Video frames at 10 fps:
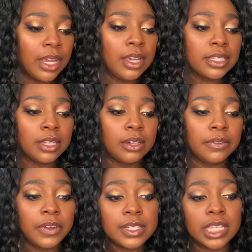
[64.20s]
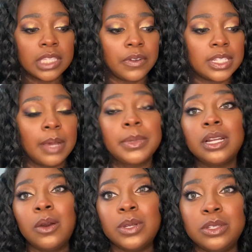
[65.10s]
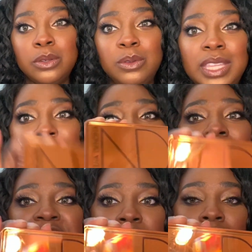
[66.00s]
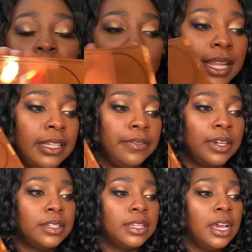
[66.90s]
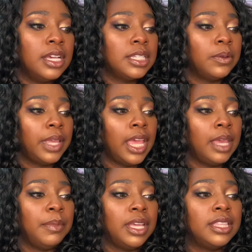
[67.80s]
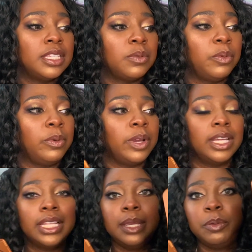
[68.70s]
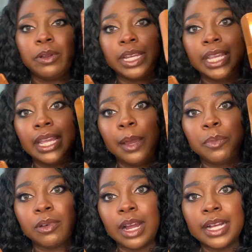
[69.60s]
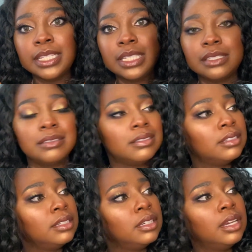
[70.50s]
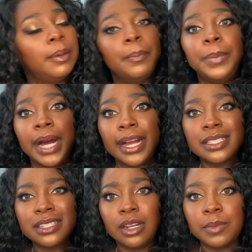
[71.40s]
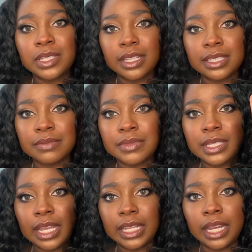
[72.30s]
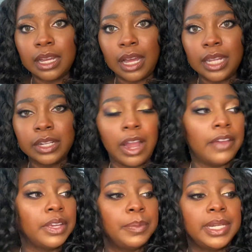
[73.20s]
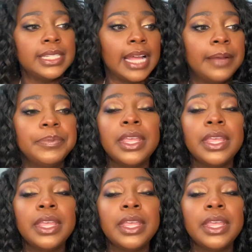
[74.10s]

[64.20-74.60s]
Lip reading: So first things first, I'm going to go into the cheek palette first. So it came in this really pretty bronze box. It almost looks slightly holographic, but it's not.